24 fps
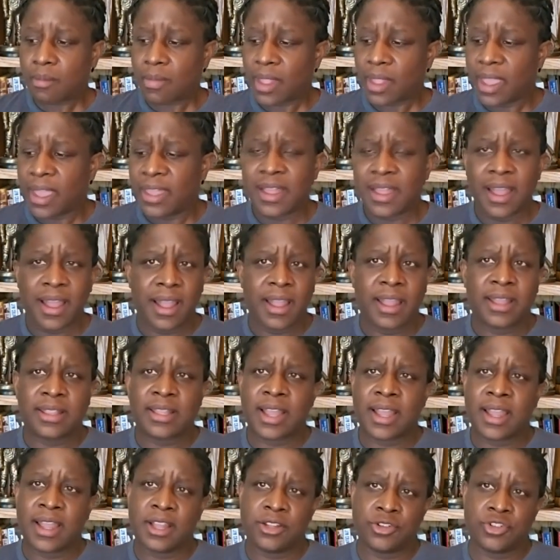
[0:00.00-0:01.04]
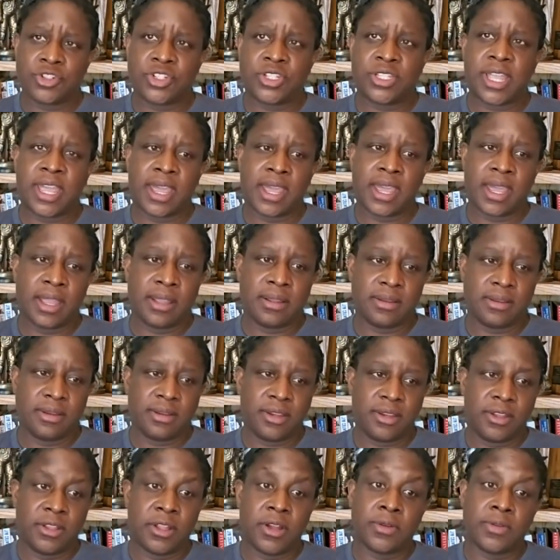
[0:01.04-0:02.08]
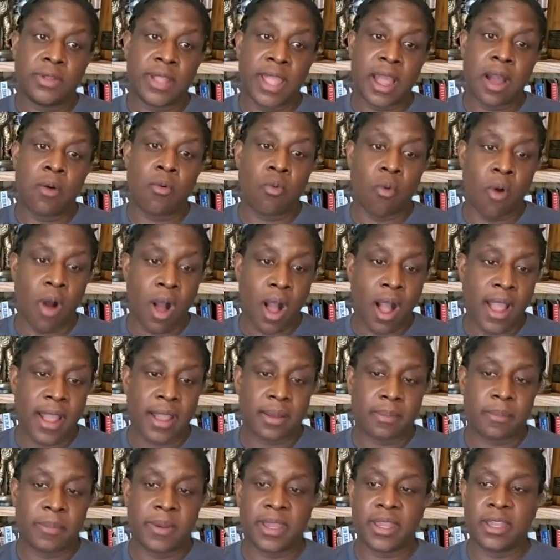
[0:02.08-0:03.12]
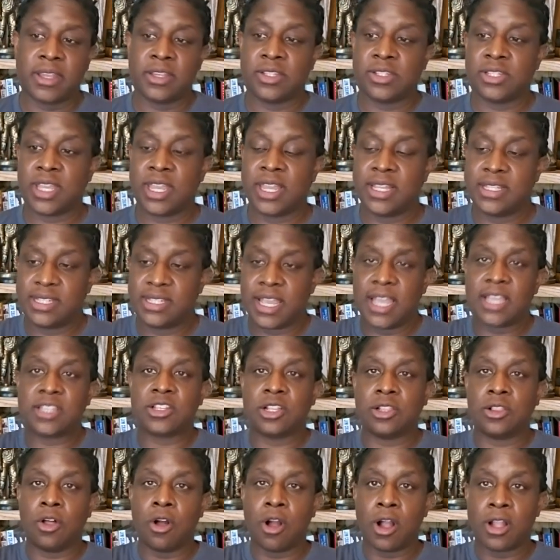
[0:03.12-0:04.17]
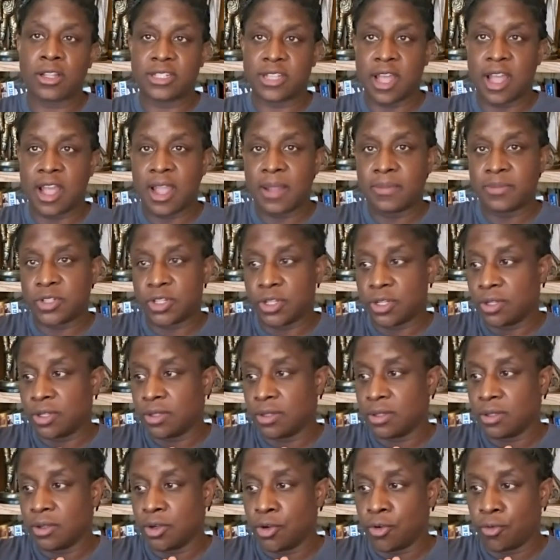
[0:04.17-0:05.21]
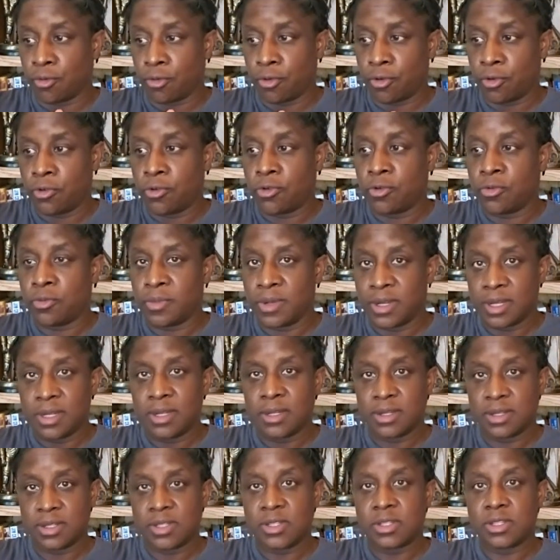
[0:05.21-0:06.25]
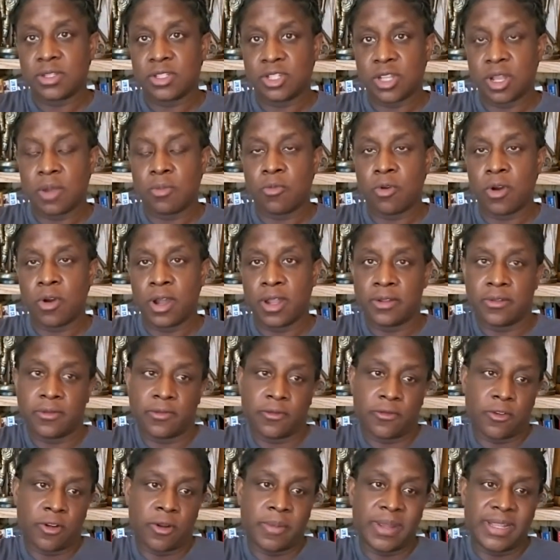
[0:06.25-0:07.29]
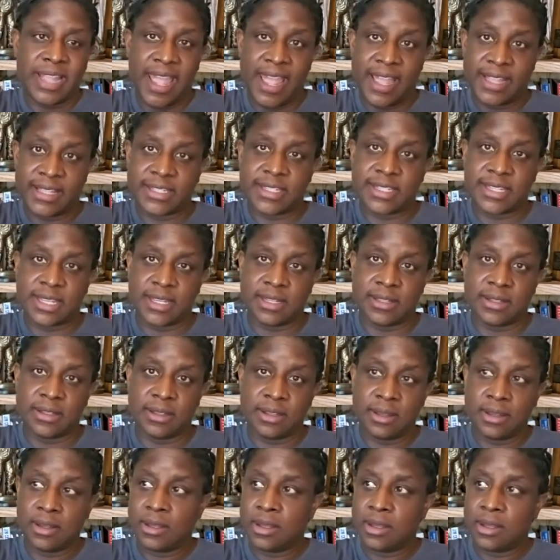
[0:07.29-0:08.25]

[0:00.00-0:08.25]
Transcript: And I and I understand, you know, now why because it takes a long time to groom someone from an ensign